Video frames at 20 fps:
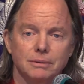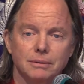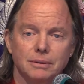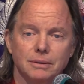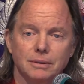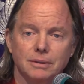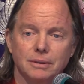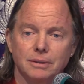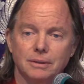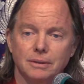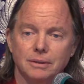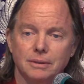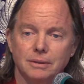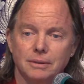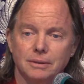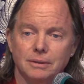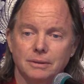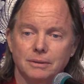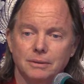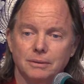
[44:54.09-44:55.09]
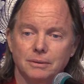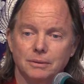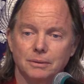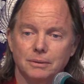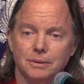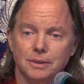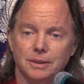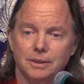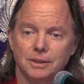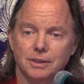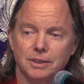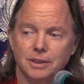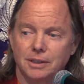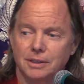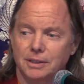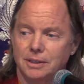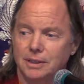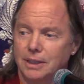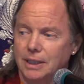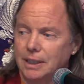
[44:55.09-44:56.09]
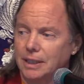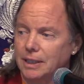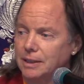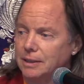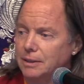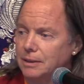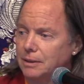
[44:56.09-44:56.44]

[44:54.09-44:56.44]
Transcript: Uh, who's in charge of that?